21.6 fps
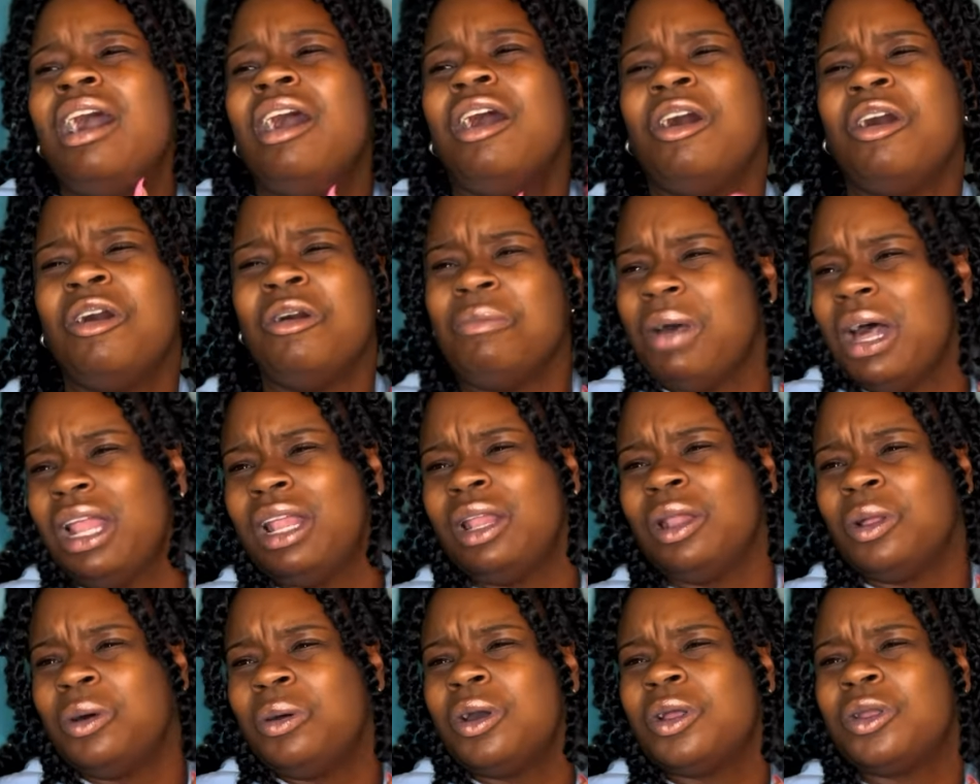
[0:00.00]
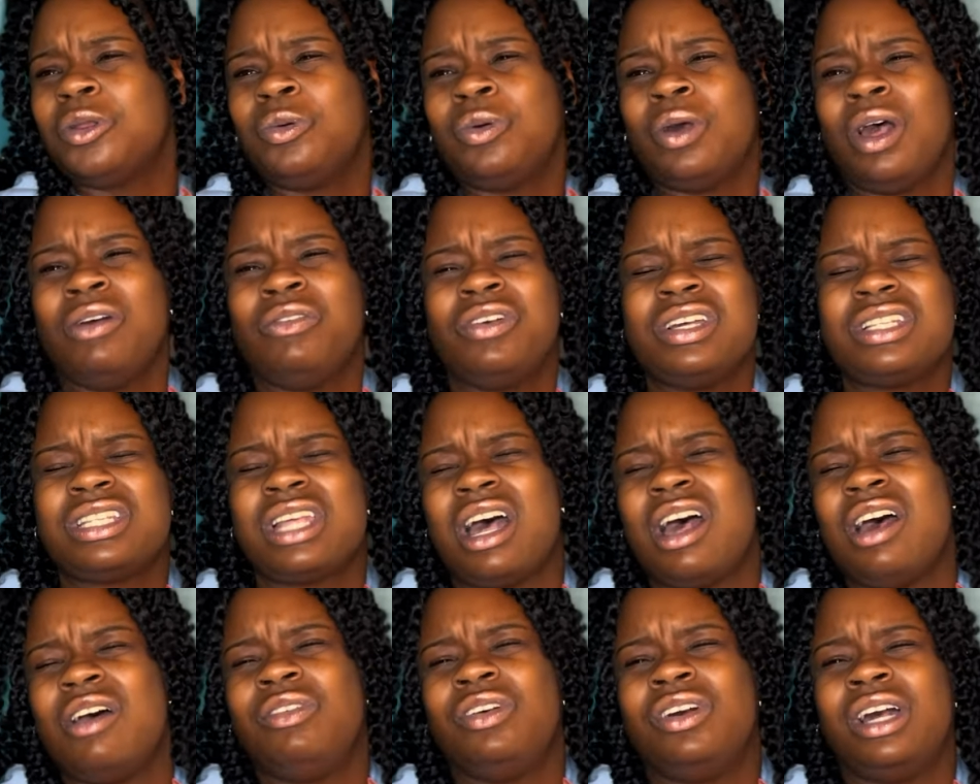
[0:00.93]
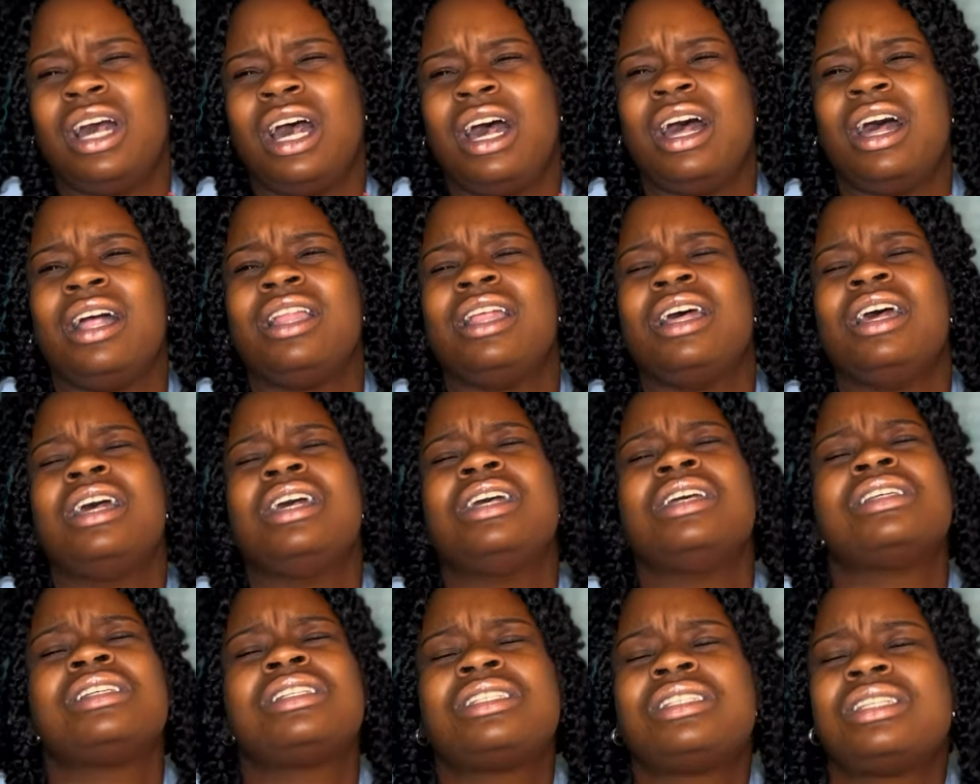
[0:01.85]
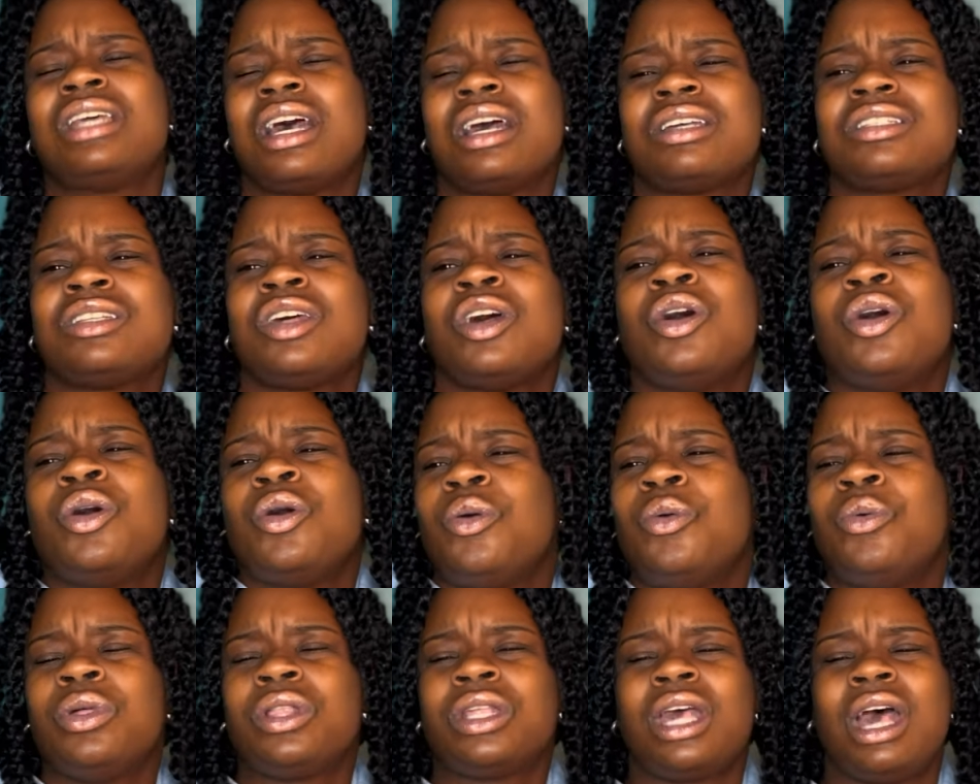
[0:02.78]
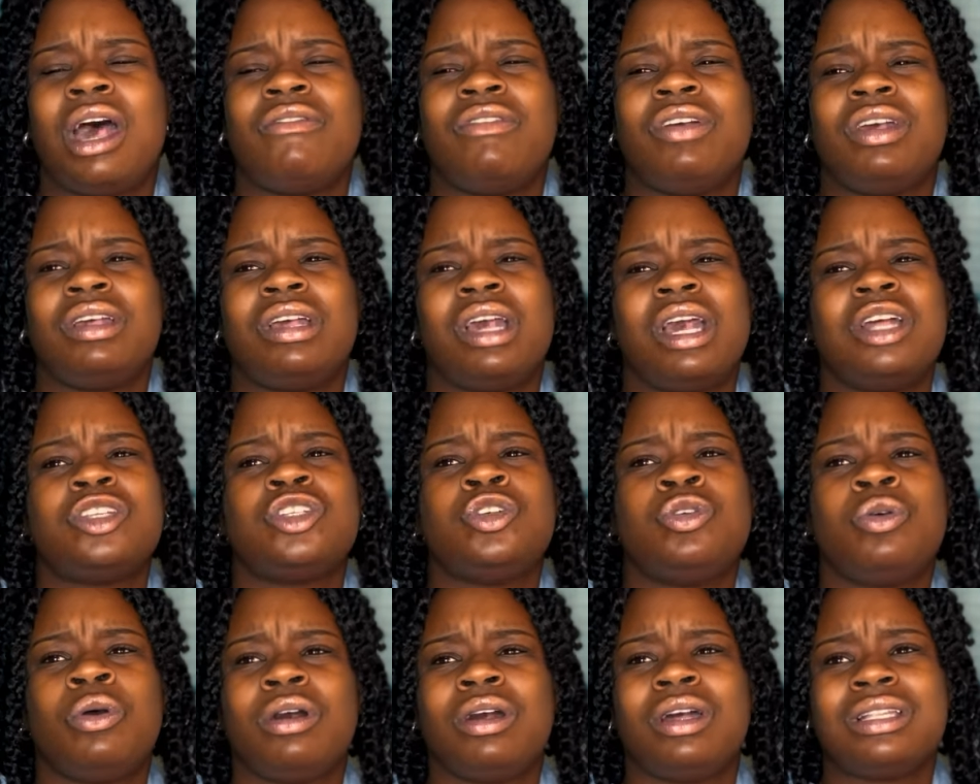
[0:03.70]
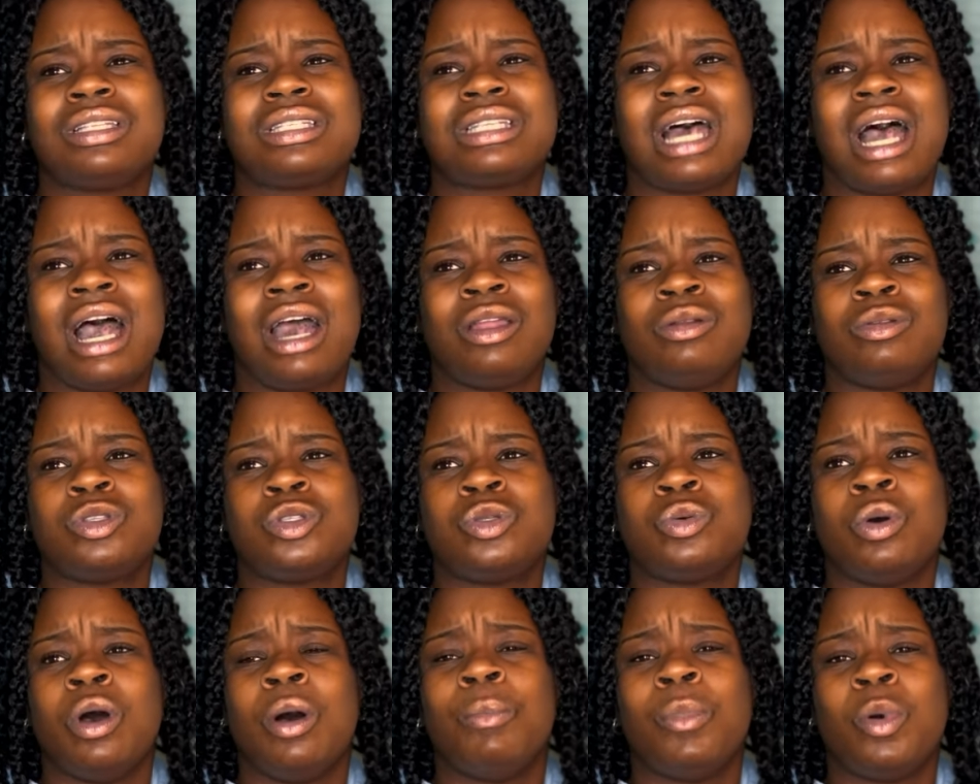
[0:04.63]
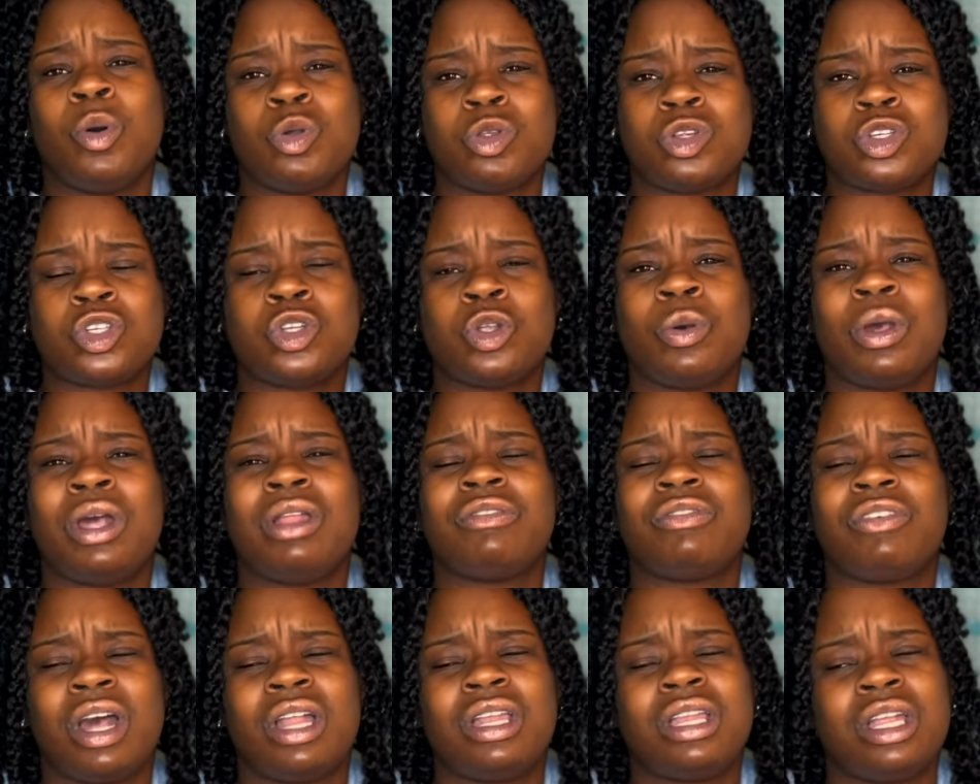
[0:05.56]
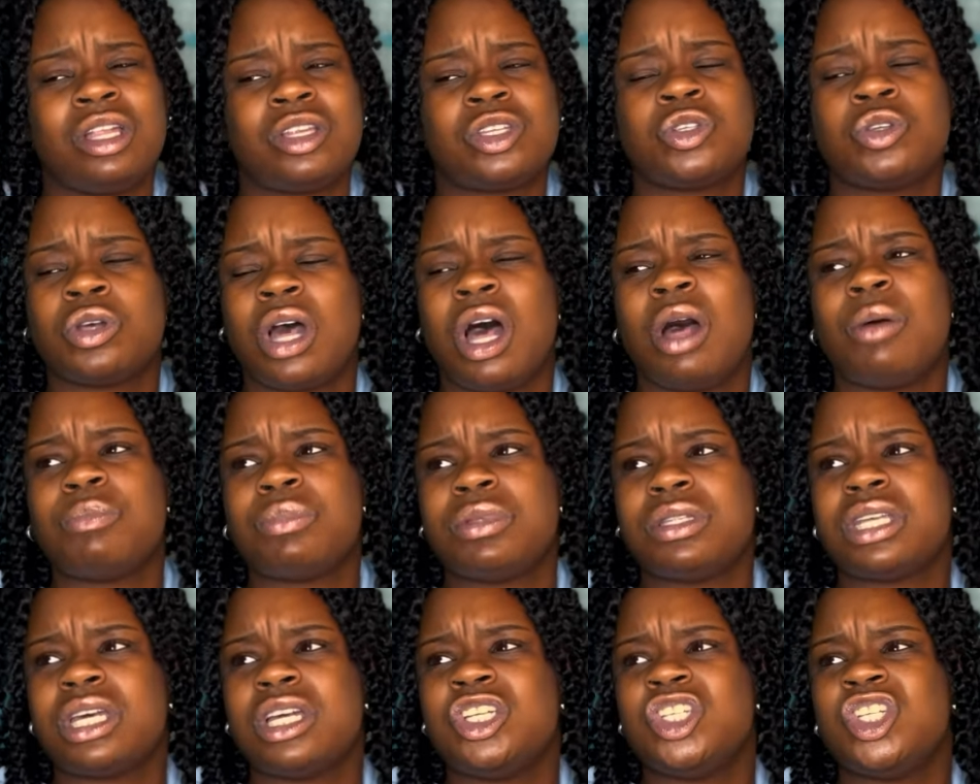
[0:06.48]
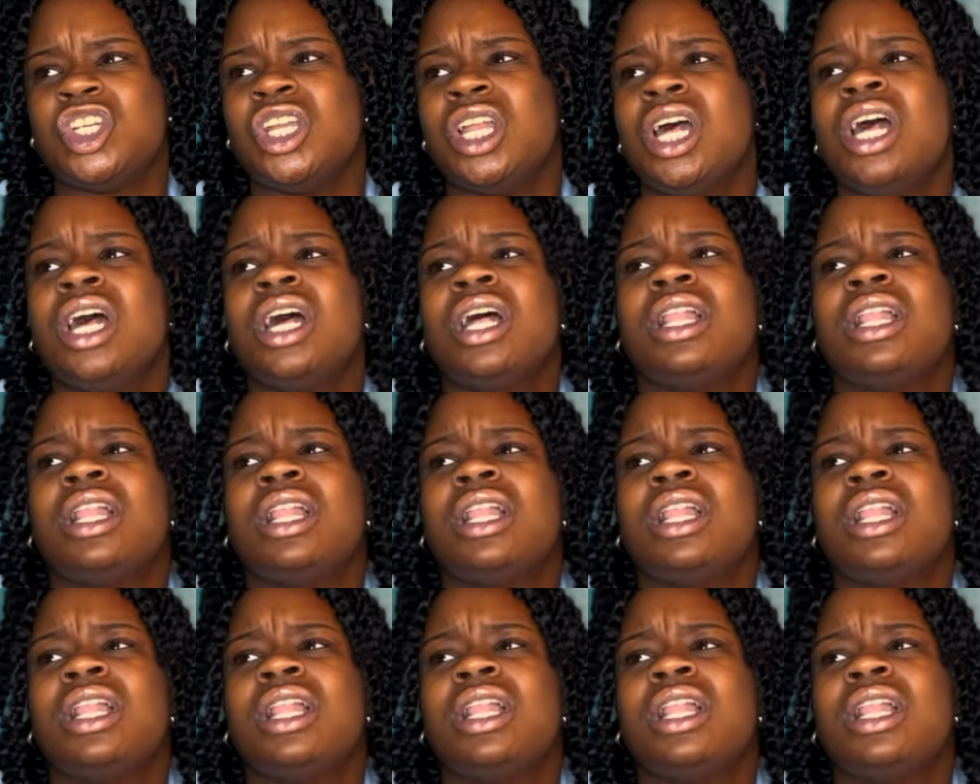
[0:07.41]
oh my lord whoever's ever had sex with Kevin Gates, you are entitled to emotional and financial compensation.